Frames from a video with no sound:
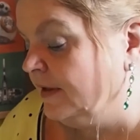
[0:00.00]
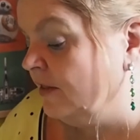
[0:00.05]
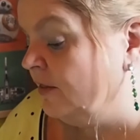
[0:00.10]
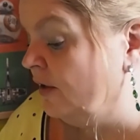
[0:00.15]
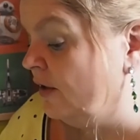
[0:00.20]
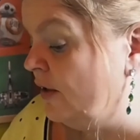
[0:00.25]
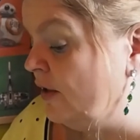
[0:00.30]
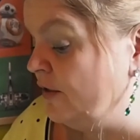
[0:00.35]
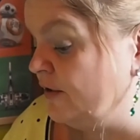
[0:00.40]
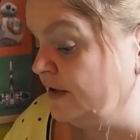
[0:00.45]

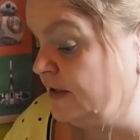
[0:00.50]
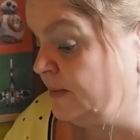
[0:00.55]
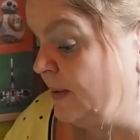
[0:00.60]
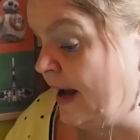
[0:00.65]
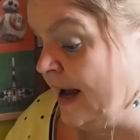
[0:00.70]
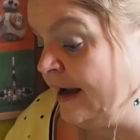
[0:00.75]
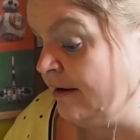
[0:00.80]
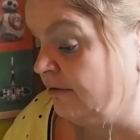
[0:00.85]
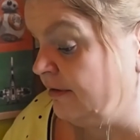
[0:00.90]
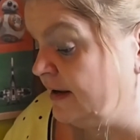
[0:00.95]
The others were
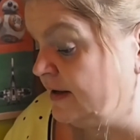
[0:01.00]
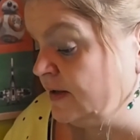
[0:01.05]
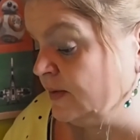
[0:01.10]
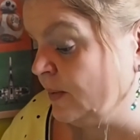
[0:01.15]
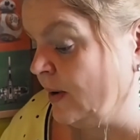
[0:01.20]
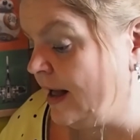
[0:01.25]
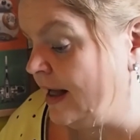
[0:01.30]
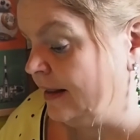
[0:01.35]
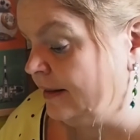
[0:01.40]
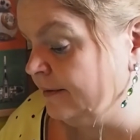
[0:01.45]
angry as
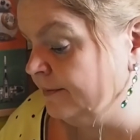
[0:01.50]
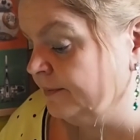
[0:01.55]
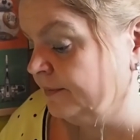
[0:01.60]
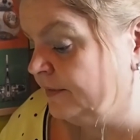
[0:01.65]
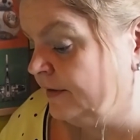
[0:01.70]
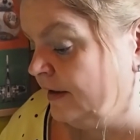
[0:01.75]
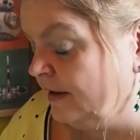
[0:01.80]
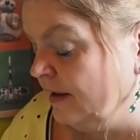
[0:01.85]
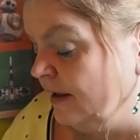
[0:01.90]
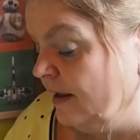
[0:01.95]
well.
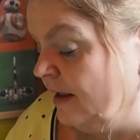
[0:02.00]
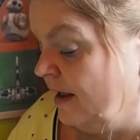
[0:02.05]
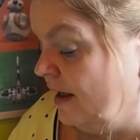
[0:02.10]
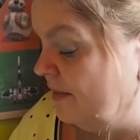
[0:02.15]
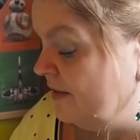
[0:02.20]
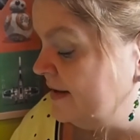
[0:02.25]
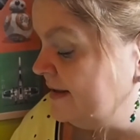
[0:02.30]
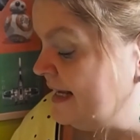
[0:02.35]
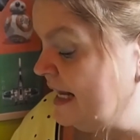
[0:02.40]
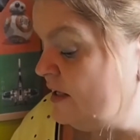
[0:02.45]

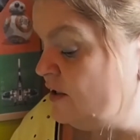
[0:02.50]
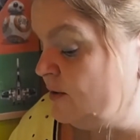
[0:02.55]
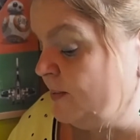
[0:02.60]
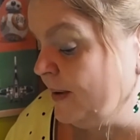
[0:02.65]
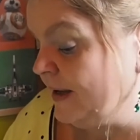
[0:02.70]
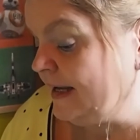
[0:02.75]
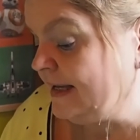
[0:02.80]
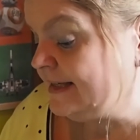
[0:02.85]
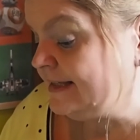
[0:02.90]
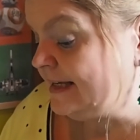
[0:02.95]
The
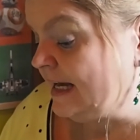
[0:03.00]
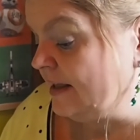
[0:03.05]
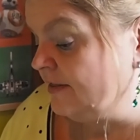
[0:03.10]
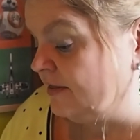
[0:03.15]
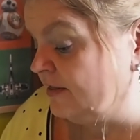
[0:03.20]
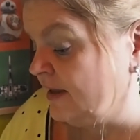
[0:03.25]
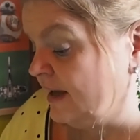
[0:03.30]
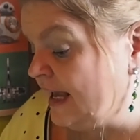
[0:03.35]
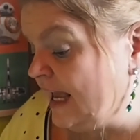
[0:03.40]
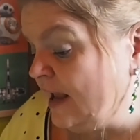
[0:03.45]
centipede said
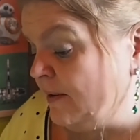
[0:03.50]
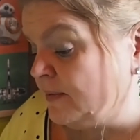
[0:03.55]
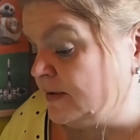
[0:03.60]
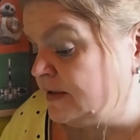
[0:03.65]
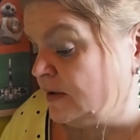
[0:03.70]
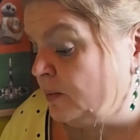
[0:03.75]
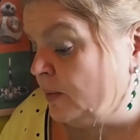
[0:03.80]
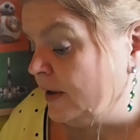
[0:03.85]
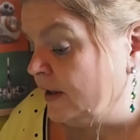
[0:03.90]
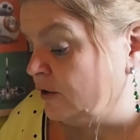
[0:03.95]
that he
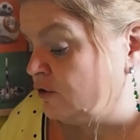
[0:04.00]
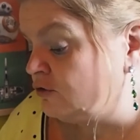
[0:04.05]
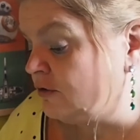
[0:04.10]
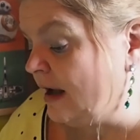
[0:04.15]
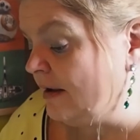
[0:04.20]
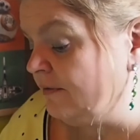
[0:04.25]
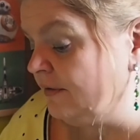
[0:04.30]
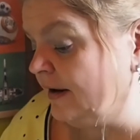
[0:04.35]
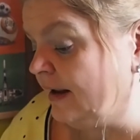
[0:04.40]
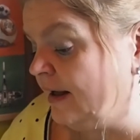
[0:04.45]
was a world
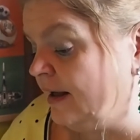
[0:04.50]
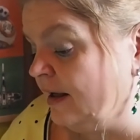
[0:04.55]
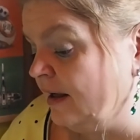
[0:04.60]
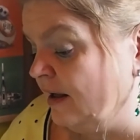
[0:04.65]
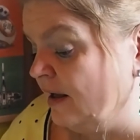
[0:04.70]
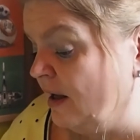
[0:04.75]
traveller,